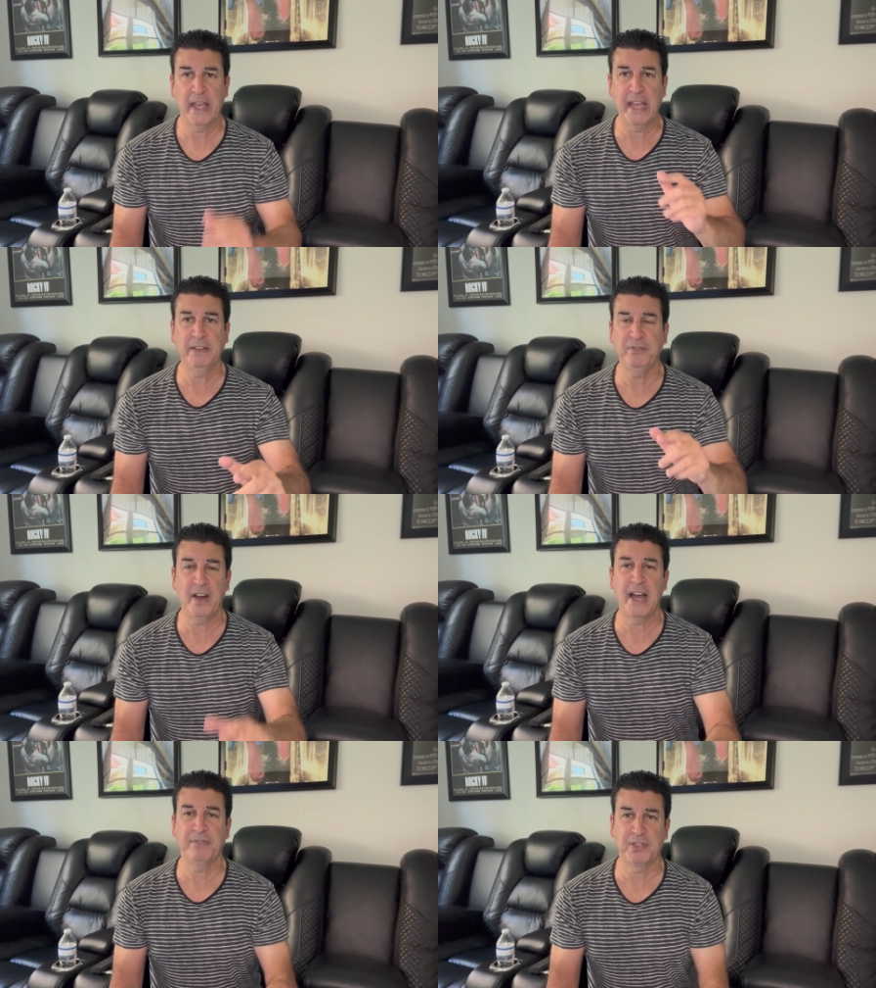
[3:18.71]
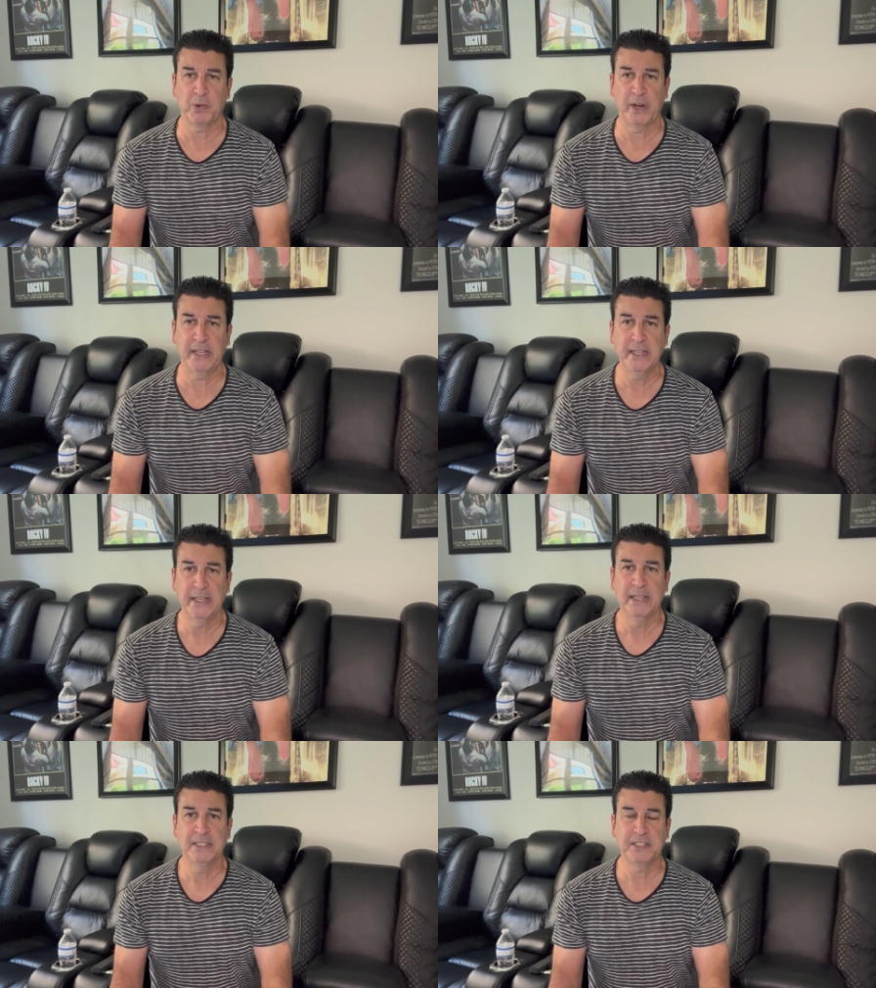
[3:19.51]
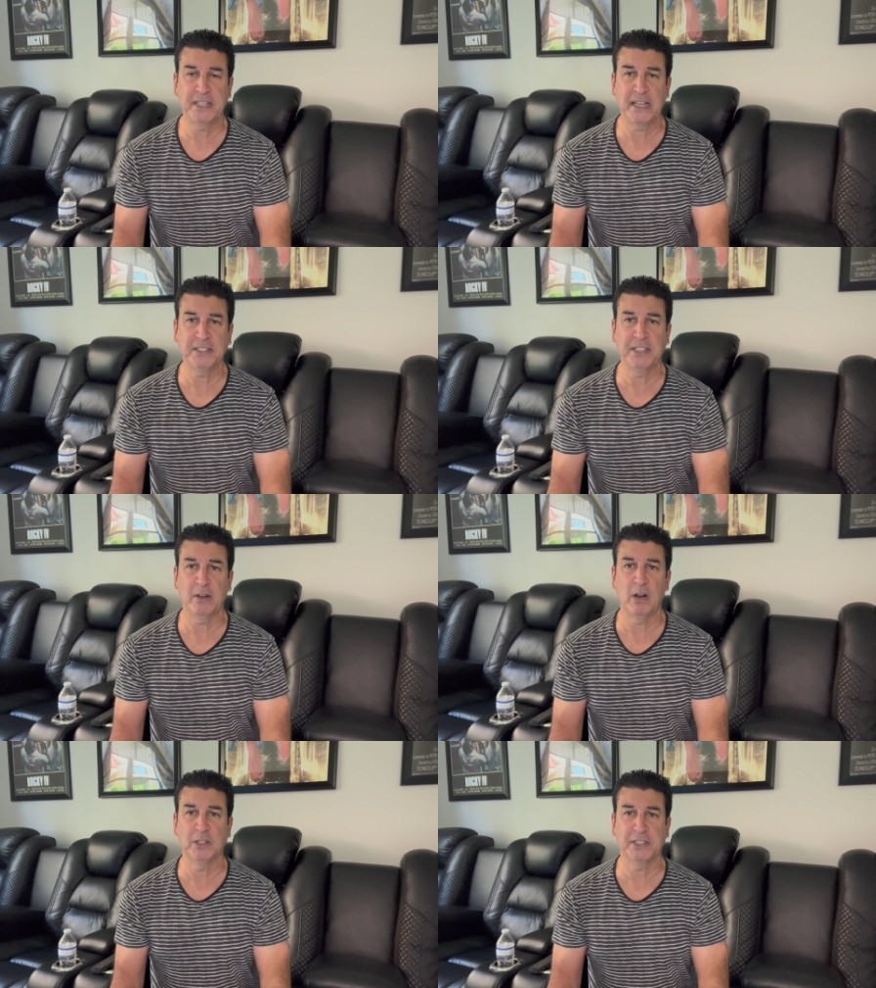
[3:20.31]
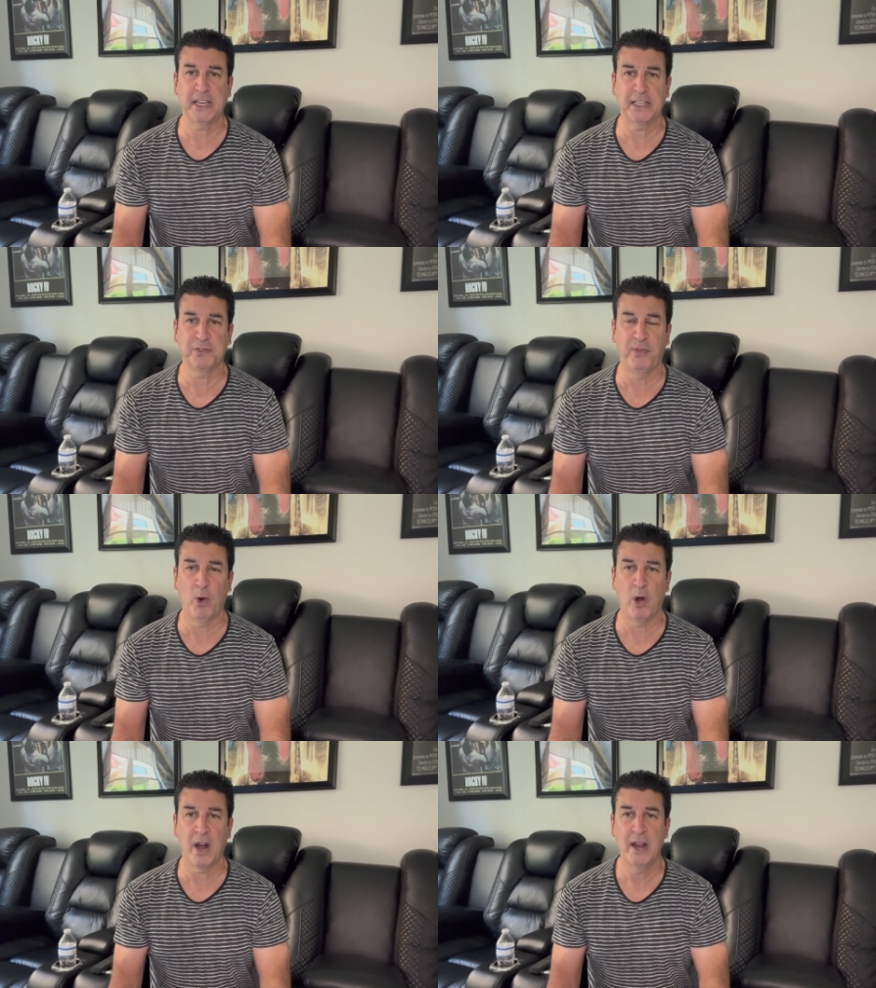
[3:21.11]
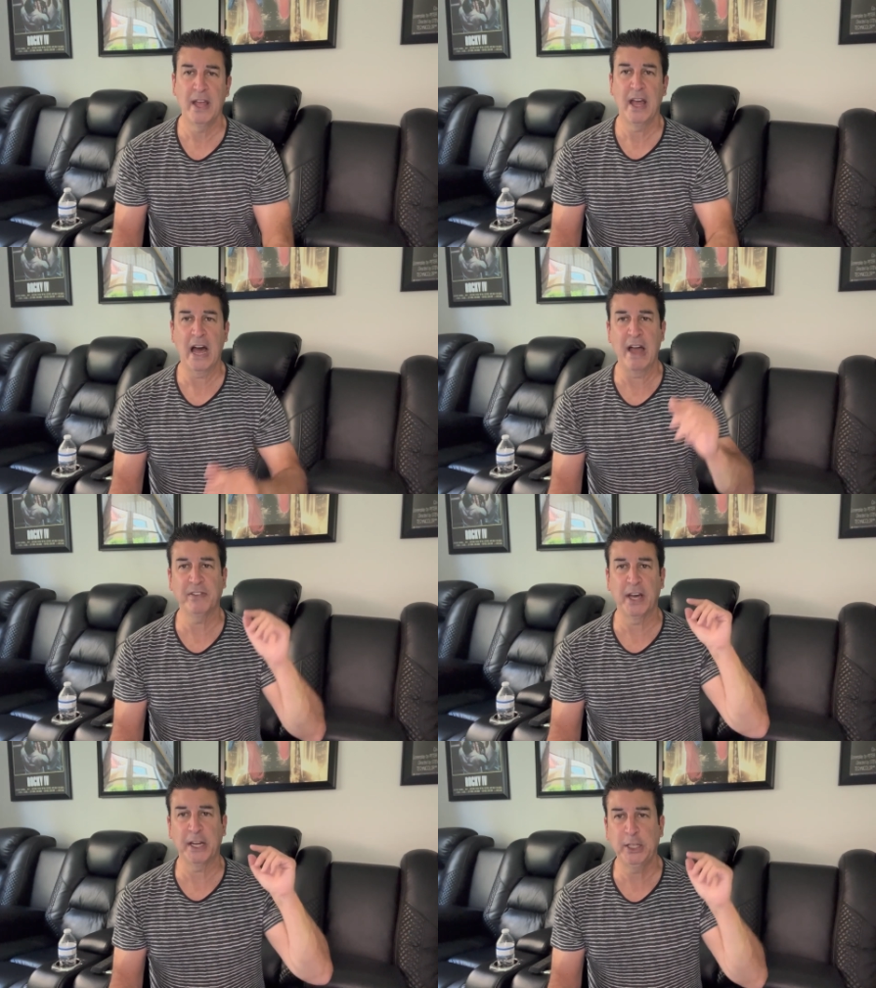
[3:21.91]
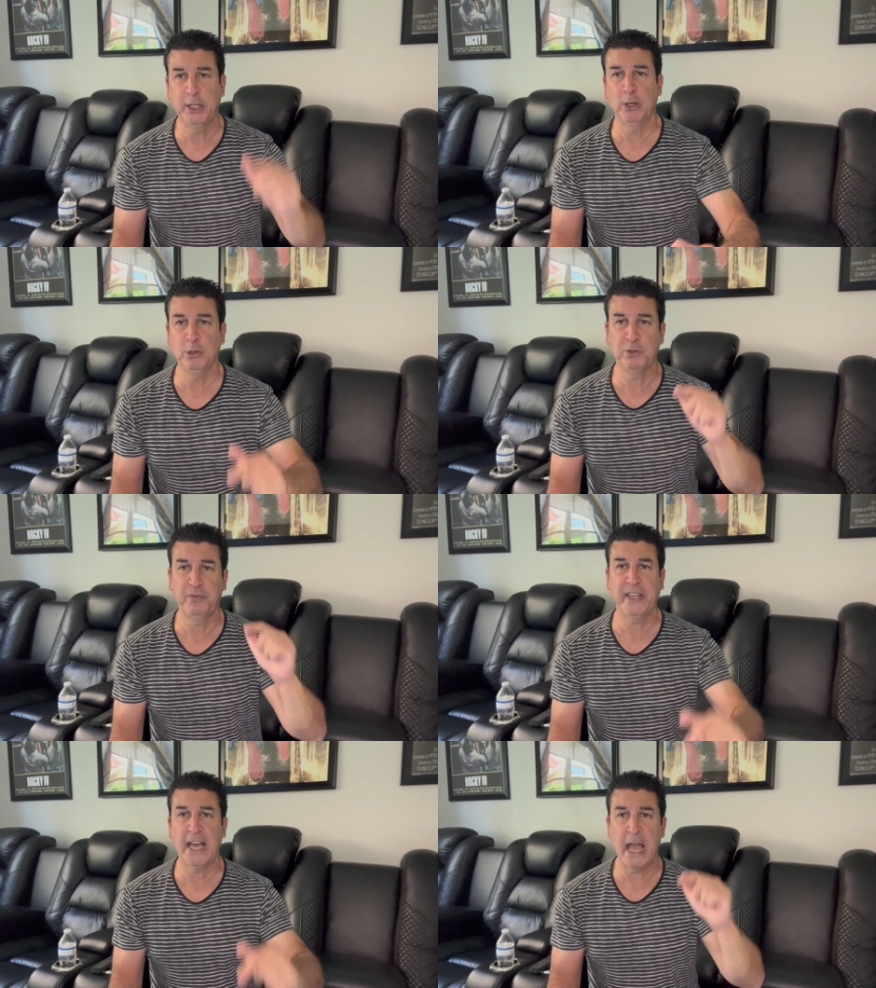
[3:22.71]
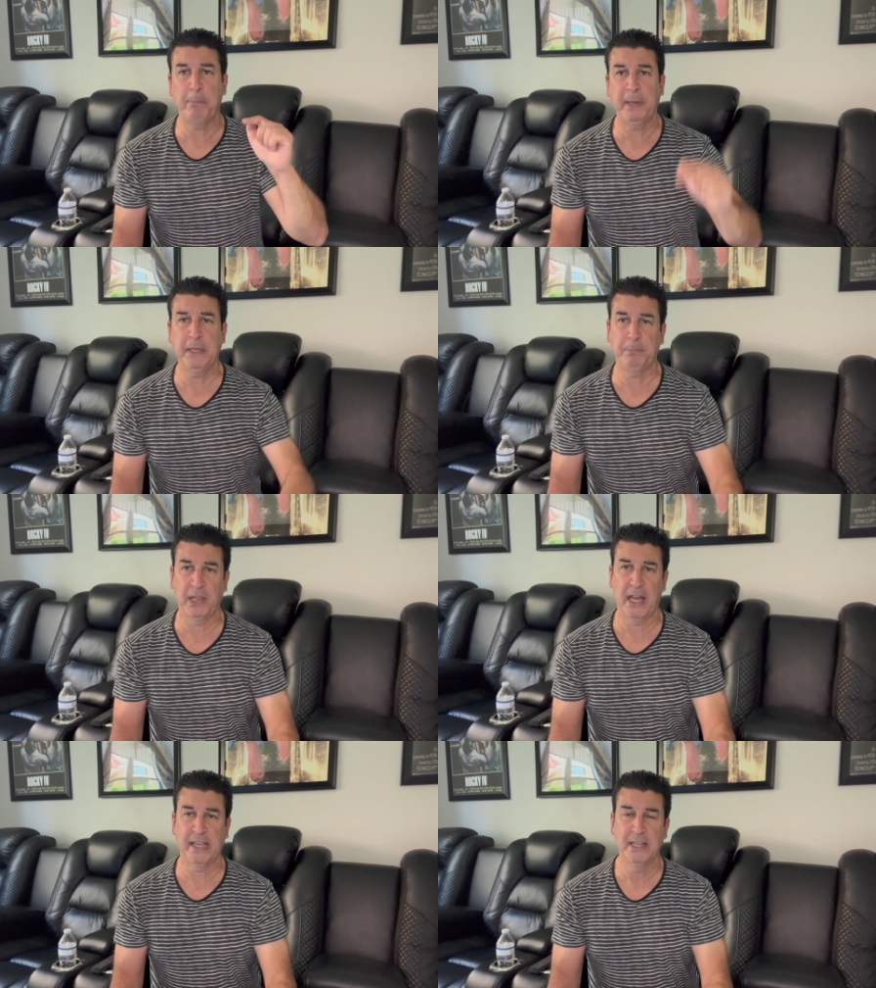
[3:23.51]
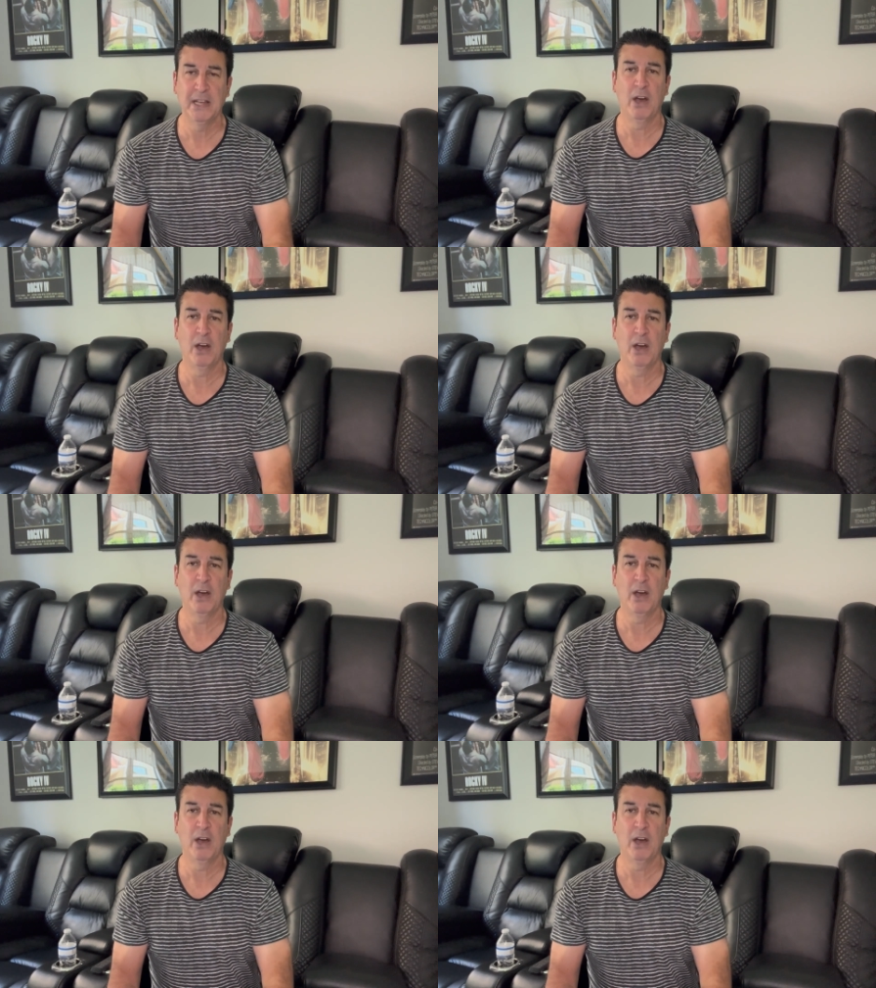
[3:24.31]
853 6064 I've got a huge VIP play